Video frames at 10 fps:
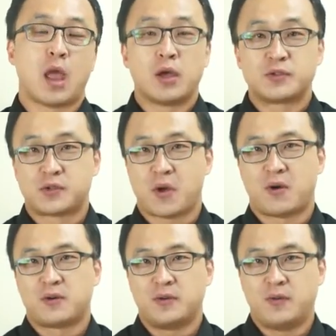
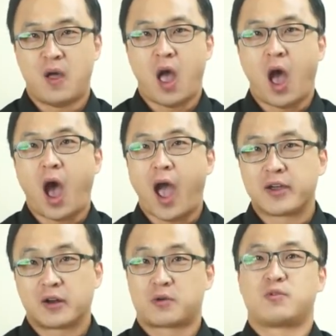So, I
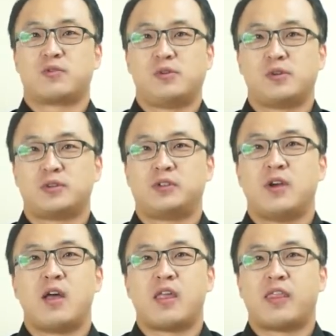gotta conclude
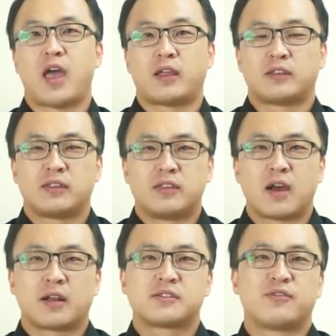that there
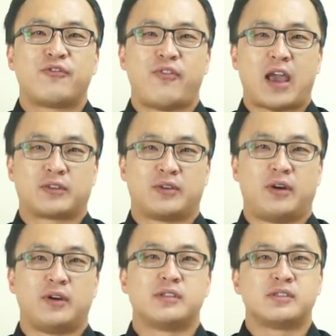are some
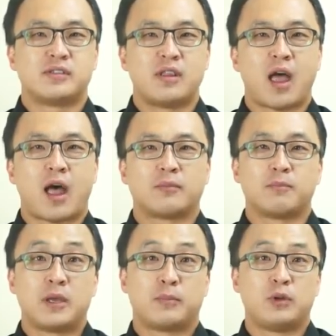factors that
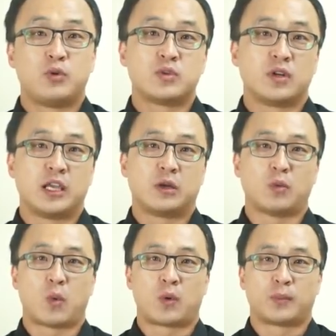people usually
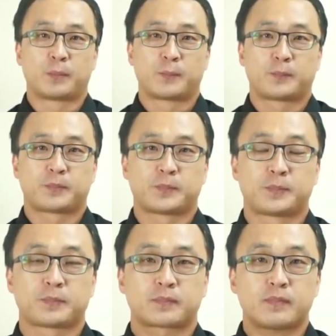ignore.
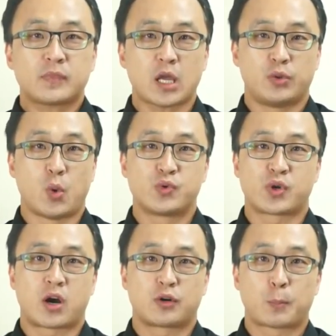Those
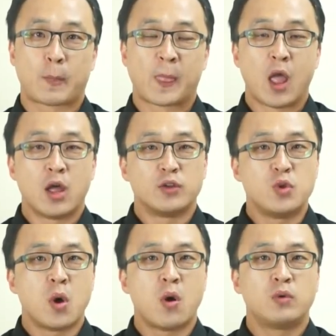are,
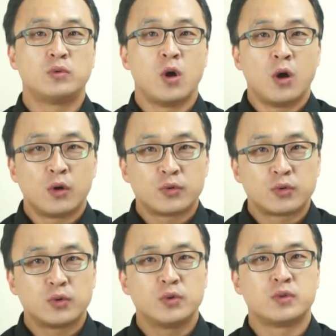know
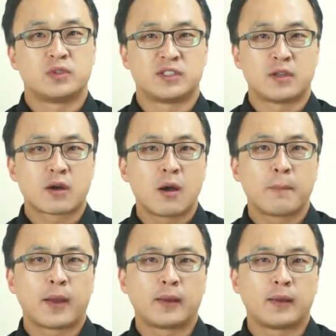who the
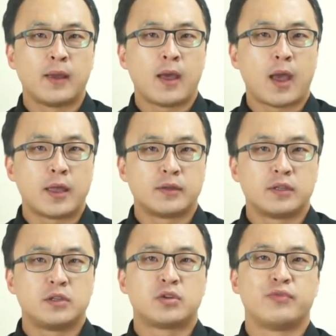company and the
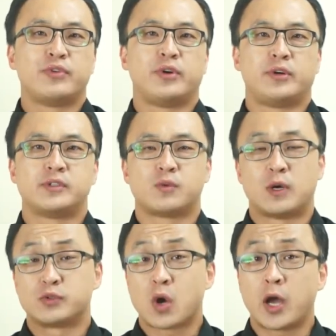interviewers
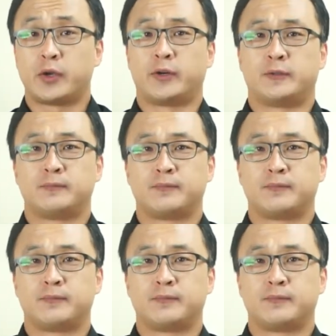want to hire.